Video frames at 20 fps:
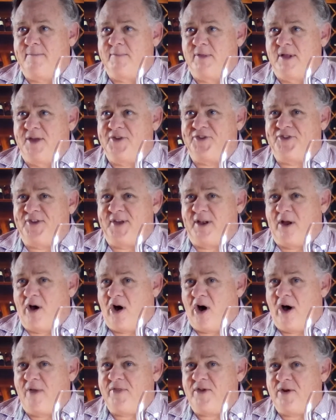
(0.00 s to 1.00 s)
listed
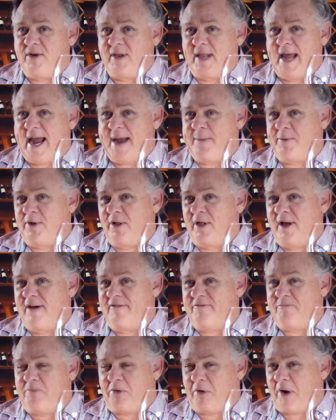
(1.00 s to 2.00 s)
on their label
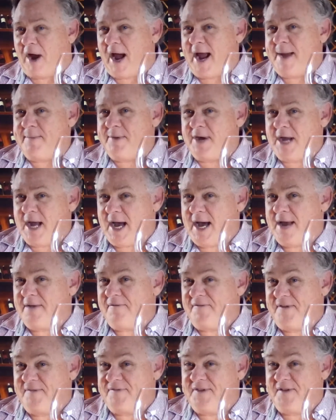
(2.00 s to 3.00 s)
of
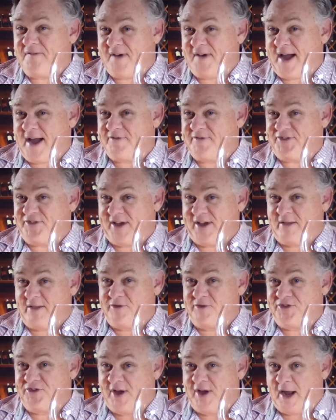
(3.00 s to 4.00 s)

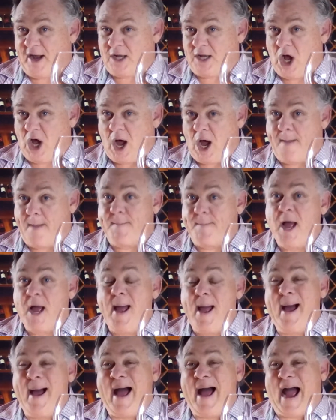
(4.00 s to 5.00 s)
primecut55cellars.com.
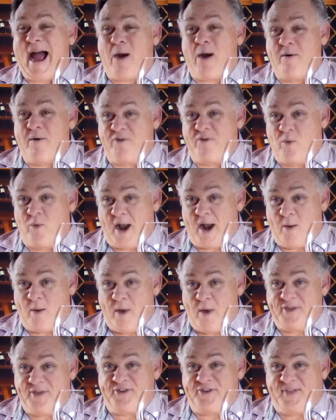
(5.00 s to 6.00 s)
However, when I
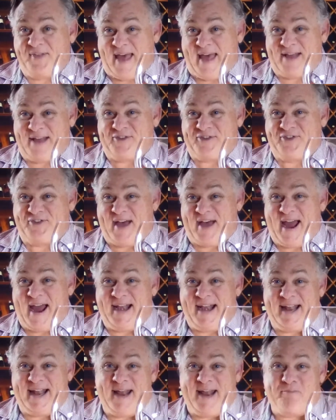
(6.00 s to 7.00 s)
went to that
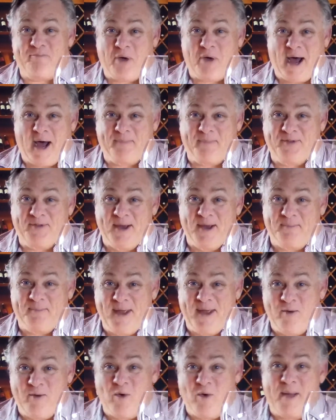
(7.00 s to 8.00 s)
site, it popped up
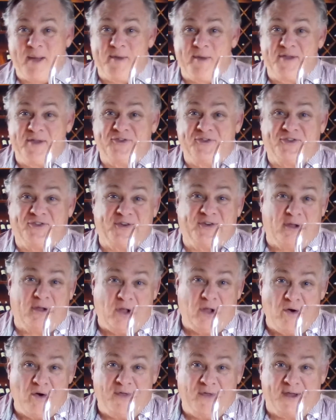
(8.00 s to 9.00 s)
a women's
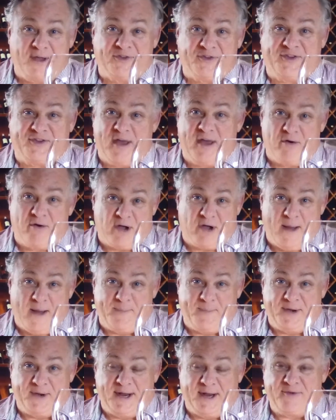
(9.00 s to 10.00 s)
clothing sale
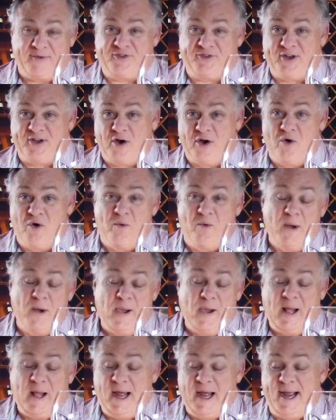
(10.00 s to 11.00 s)
company. So
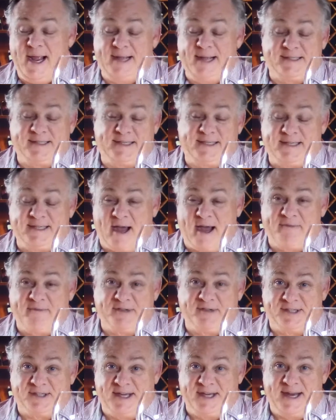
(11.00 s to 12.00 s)
it's
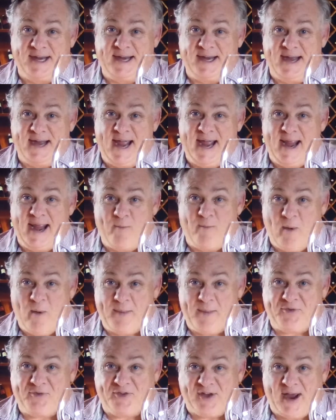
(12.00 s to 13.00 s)
obviously a
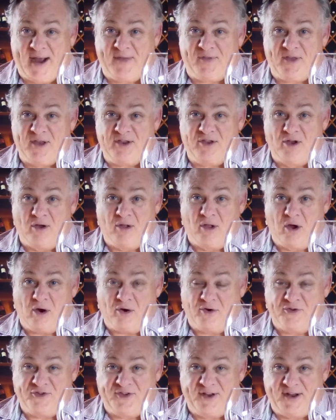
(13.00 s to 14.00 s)
website that no
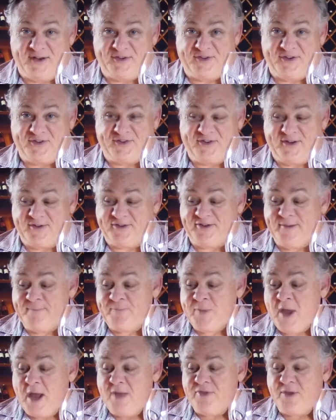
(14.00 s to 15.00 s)
longer is in existence.
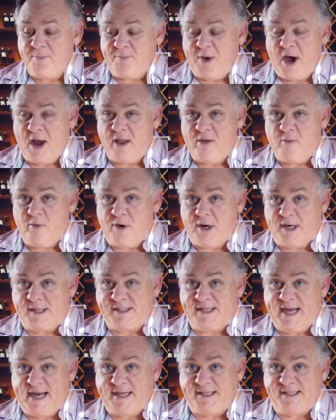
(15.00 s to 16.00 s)
The bottle we're going
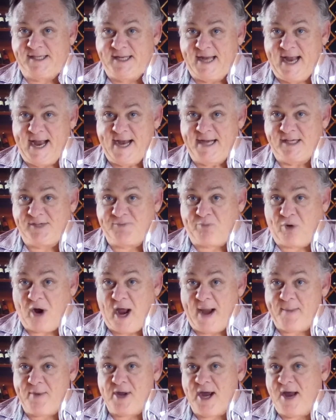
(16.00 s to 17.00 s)
to taste today is
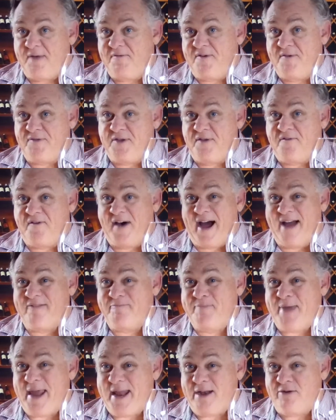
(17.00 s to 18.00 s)
Prime Cut 55
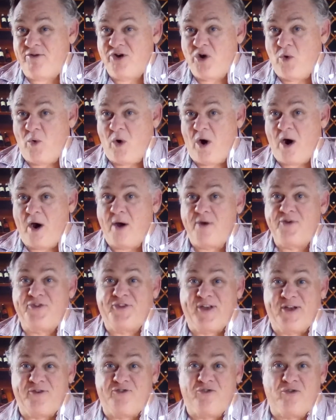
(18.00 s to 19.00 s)
Pinot Noir
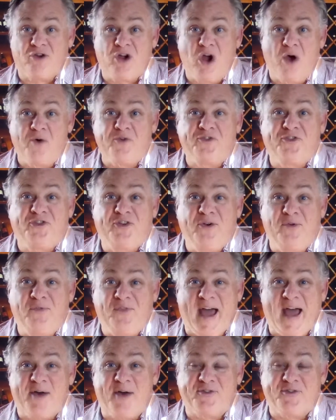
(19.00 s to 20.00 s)
Central Coast
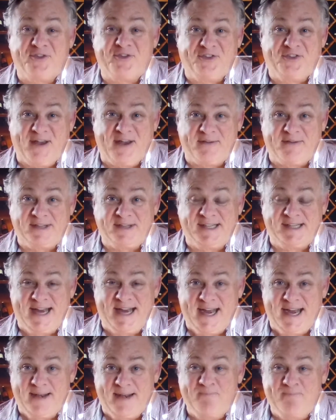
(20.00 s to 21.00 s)

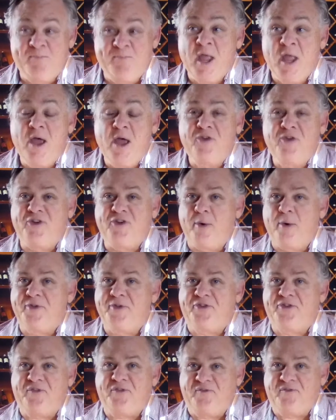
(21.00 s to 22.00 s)
2017. So
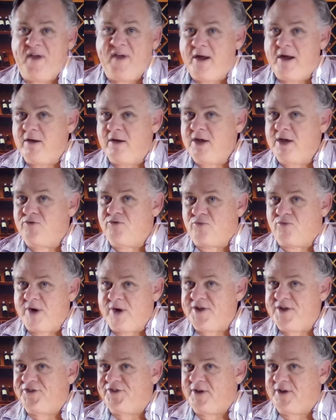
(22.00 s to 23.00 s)
it's fairly
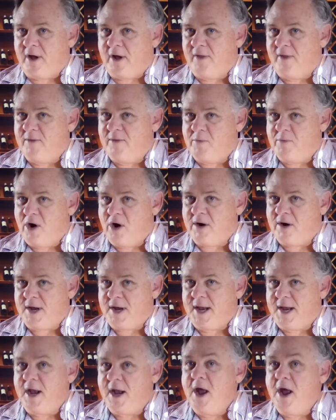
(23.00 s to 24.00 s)
recent on the
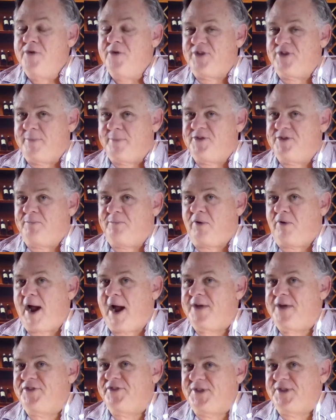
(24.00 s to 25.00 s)
market, so I'm
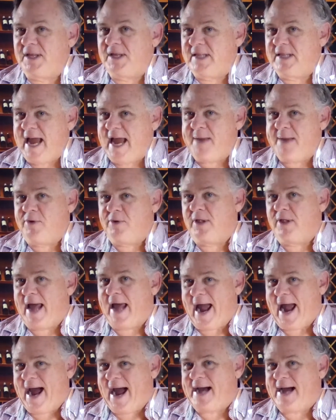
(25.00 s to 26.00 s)
surprised that the label
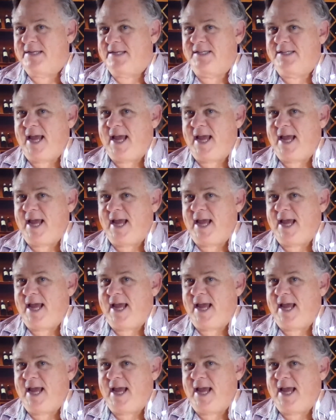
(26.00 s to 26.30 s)
has